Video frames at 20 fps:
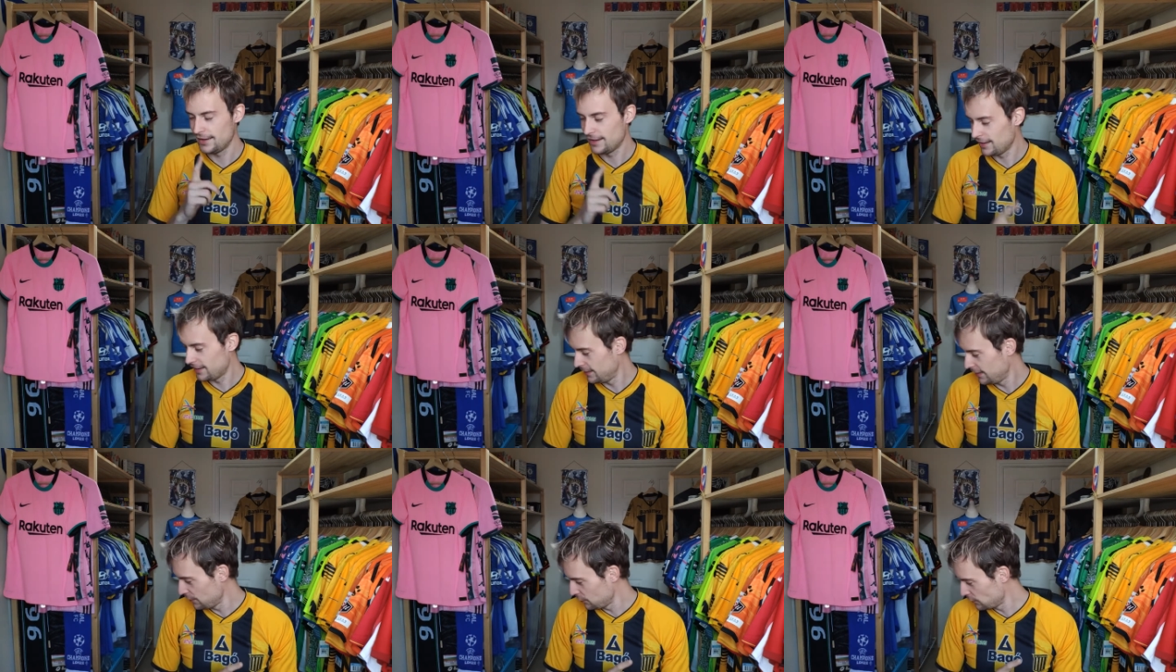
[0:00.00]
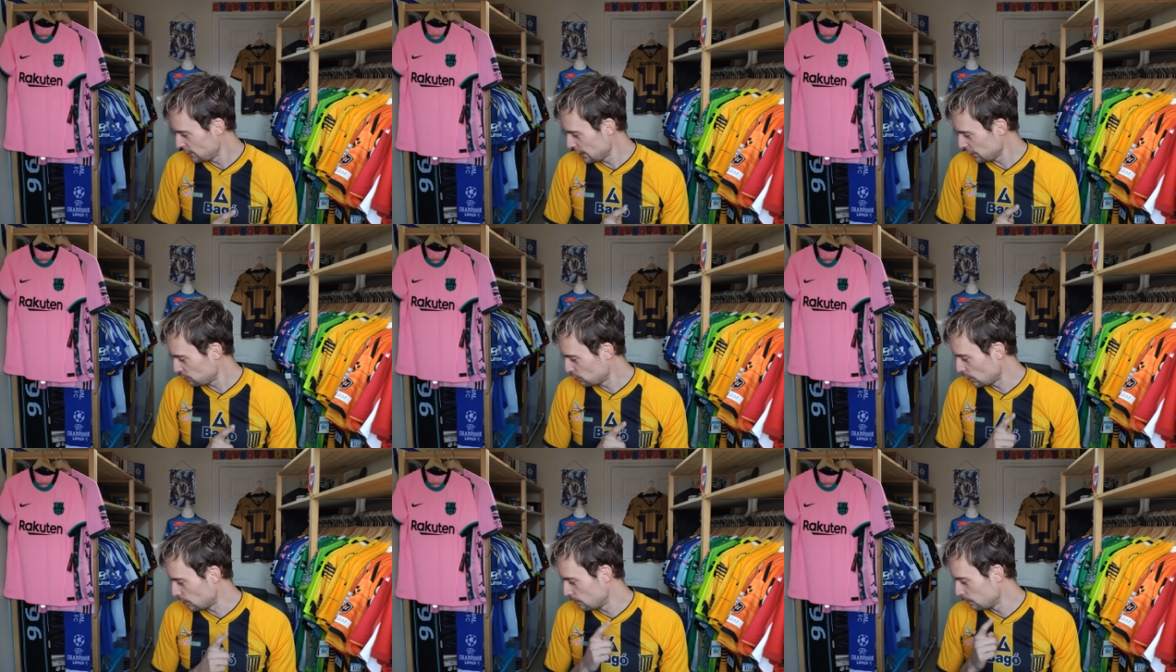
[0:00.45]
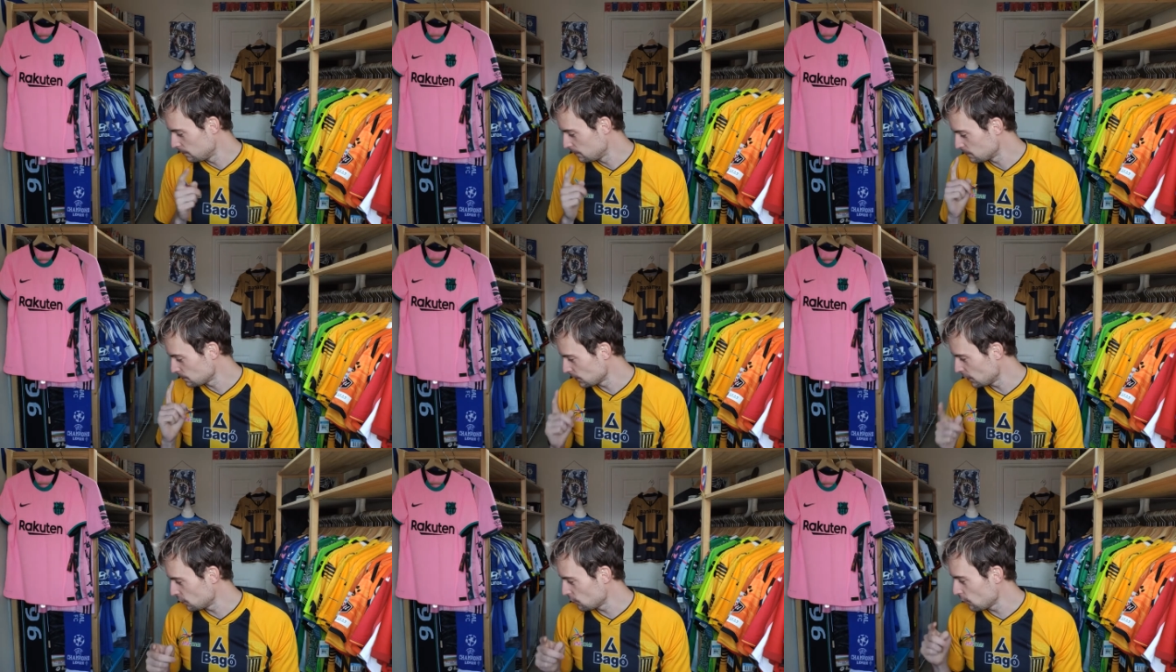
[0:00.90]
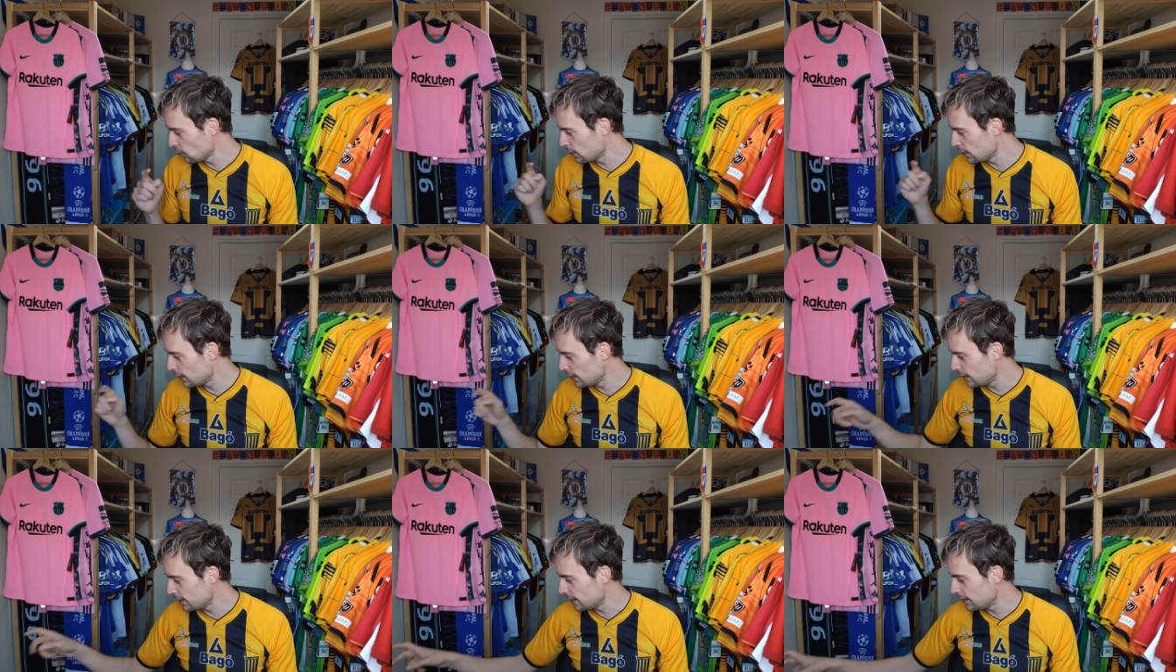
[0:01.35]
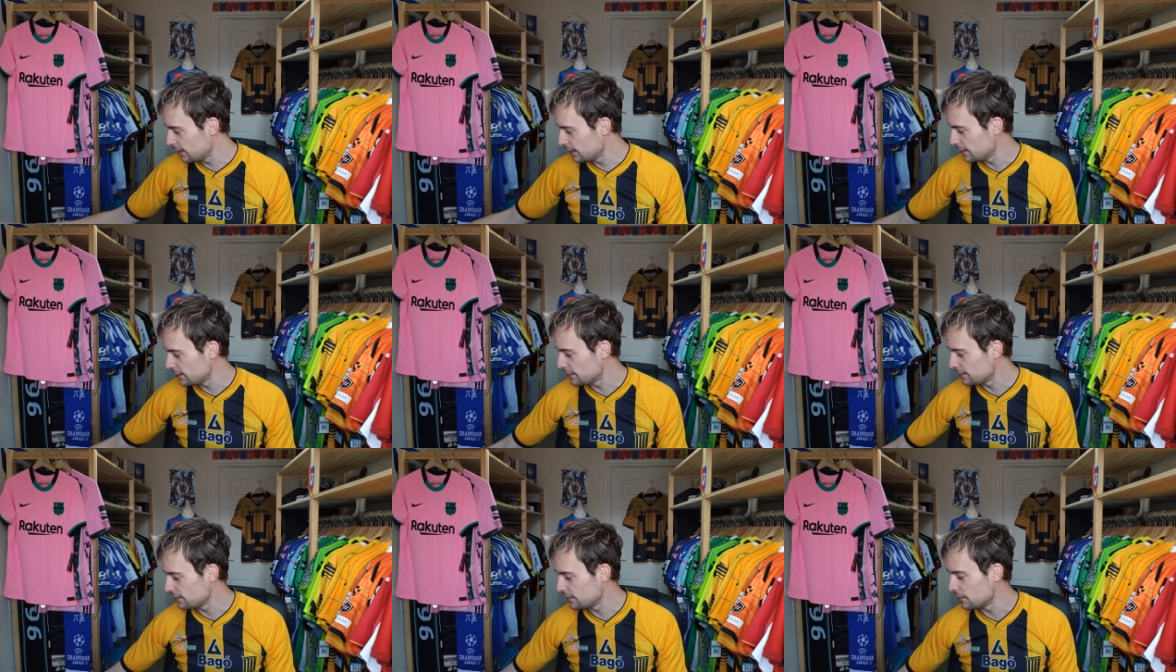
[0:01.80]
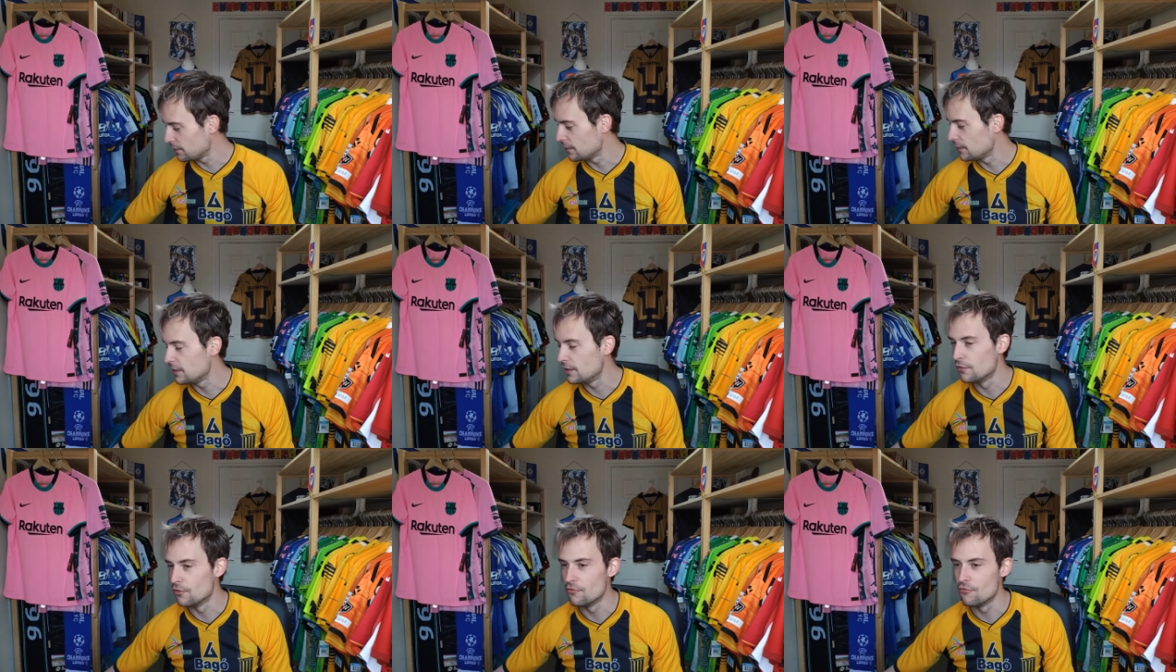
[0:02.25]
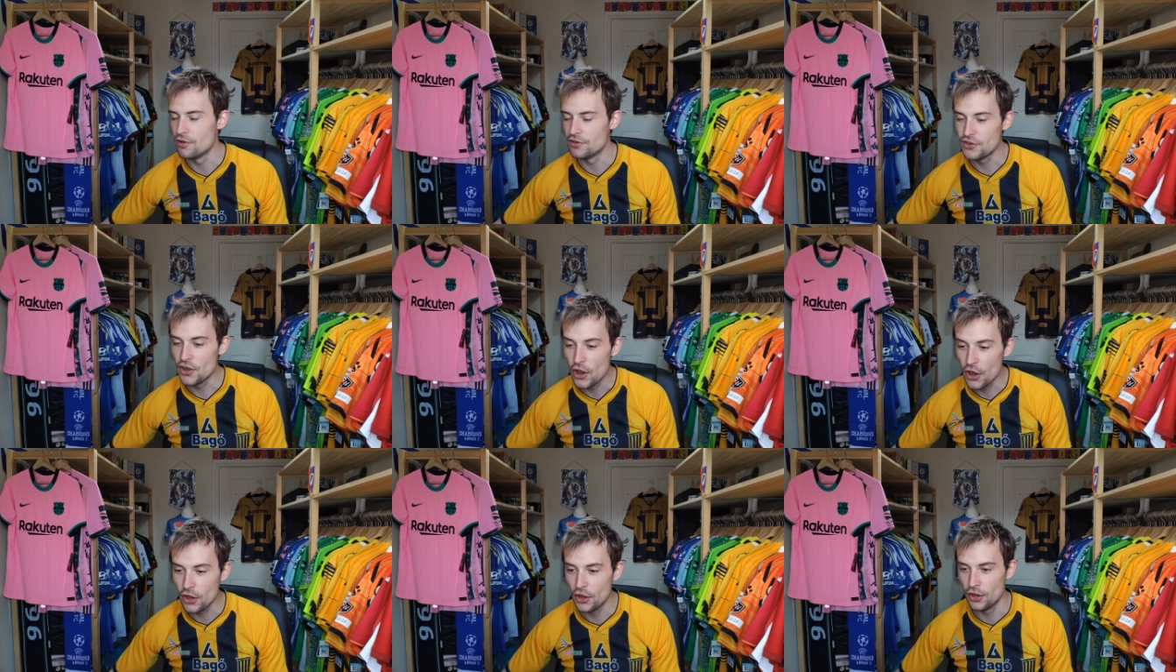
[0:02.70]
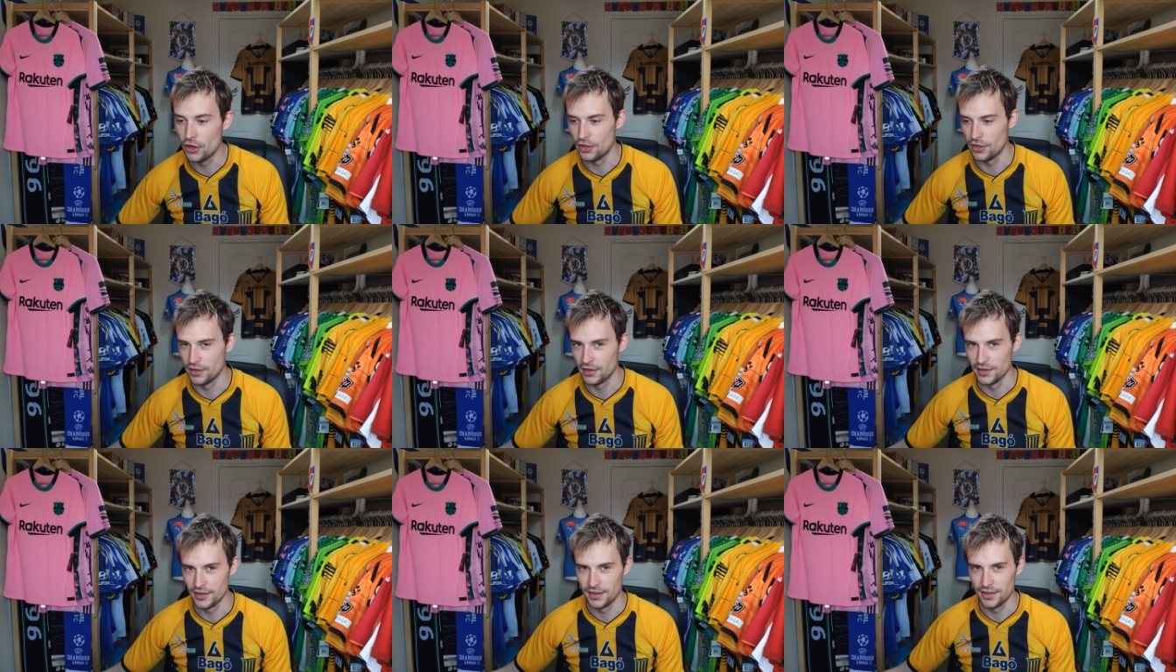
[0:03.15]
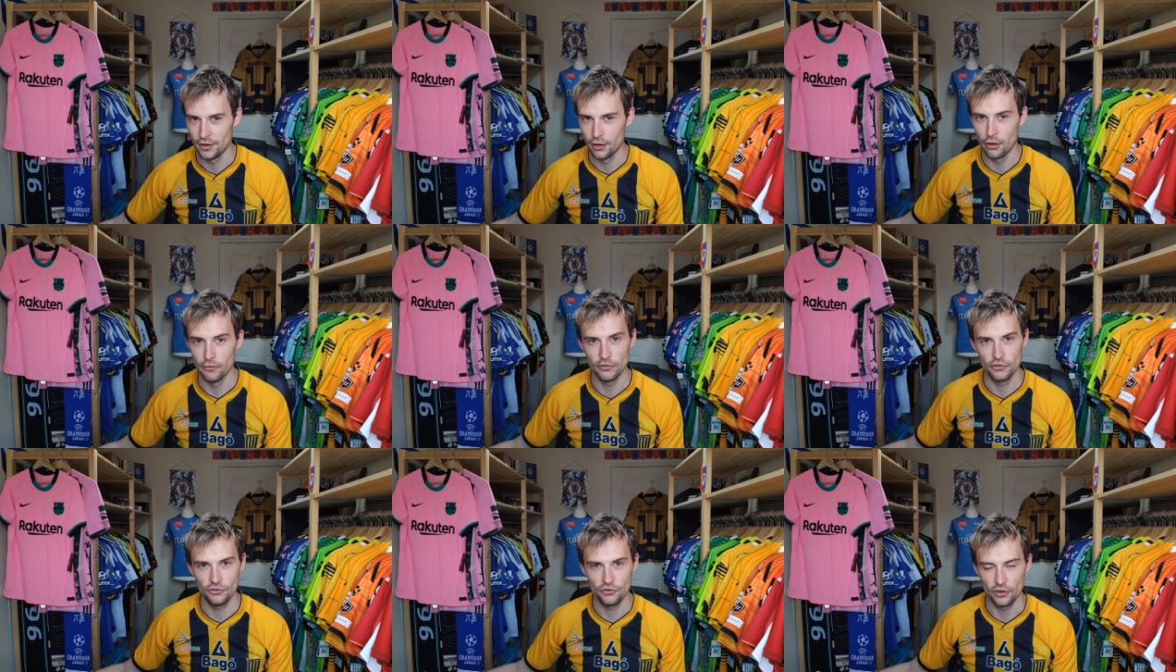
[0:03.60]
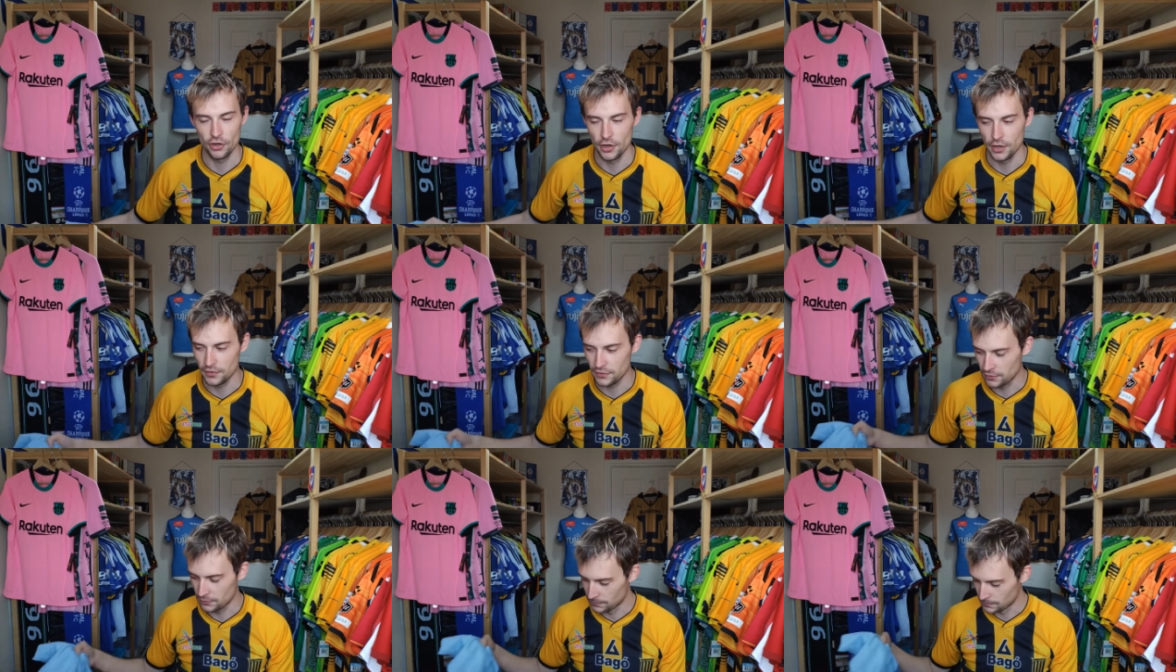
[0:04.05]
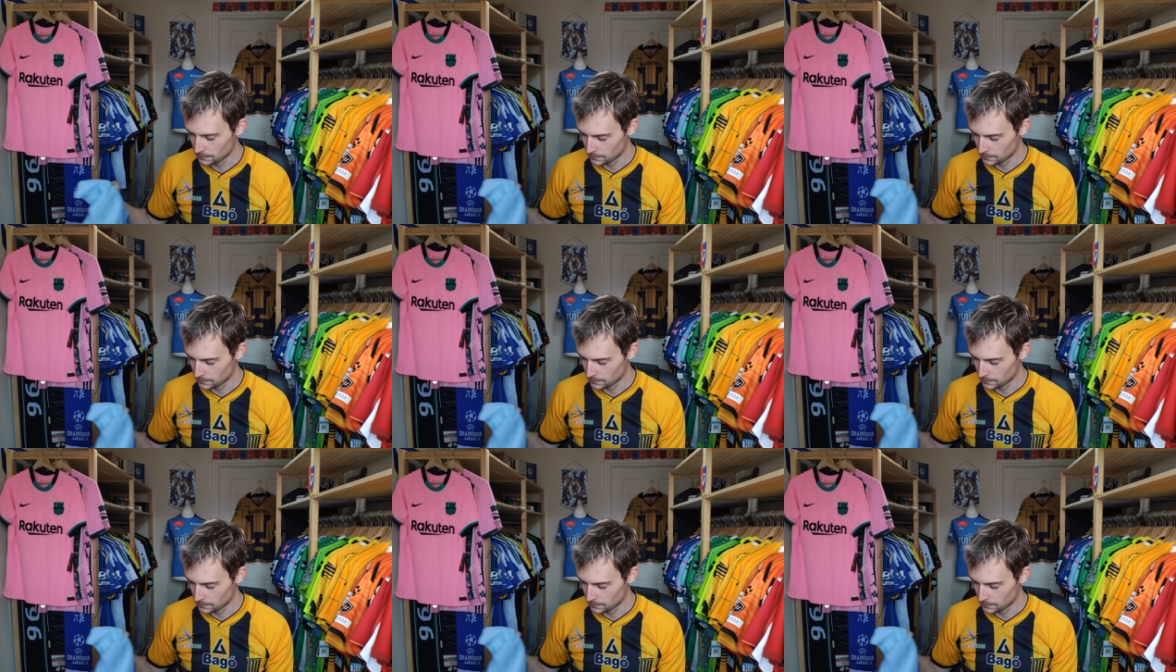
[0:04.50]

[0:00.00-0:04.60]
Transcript: And this next one, this one is the return of a shirt.